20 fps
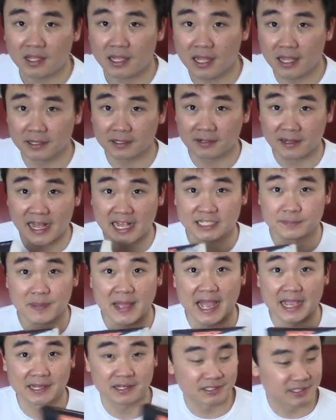uh, clash
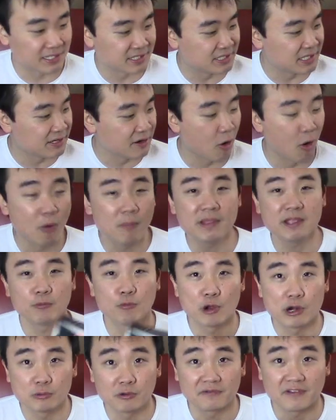pack because it's the only
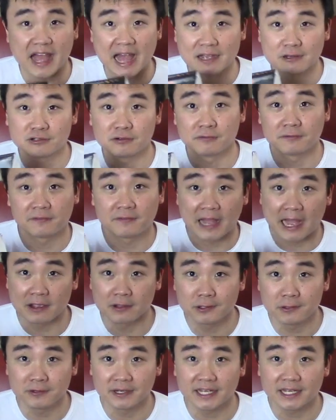one with actual
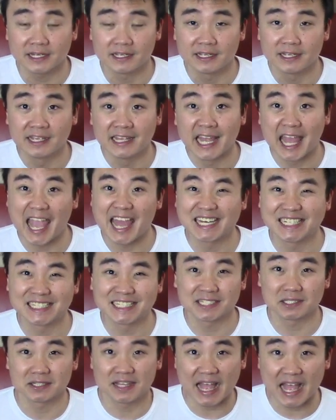value in it and
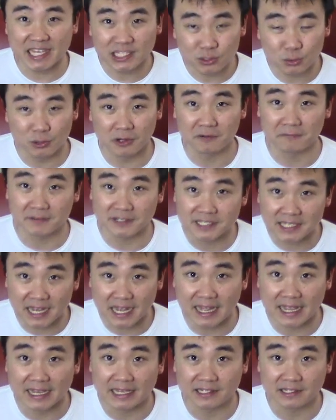it's the last one of its
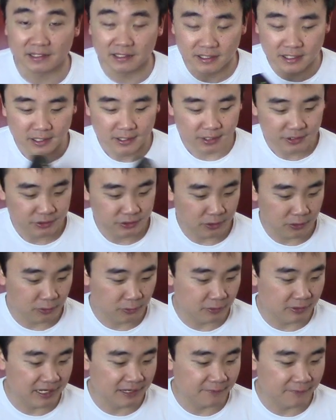kind.
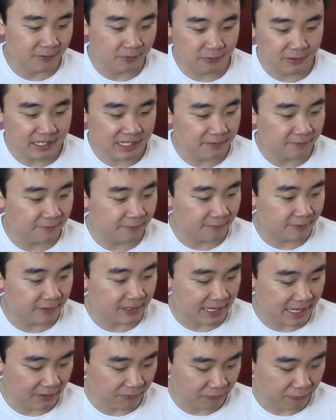So if you're looking for
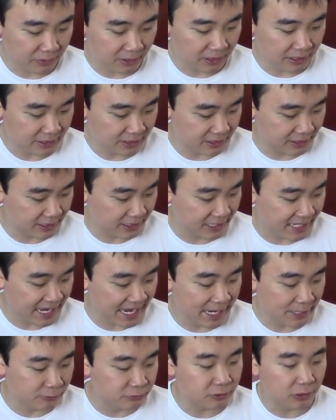a really good
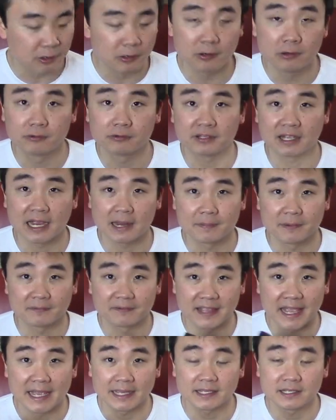intro type of
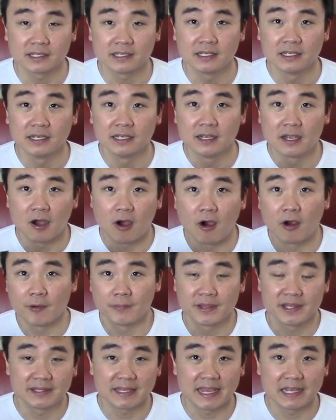deck, Armed and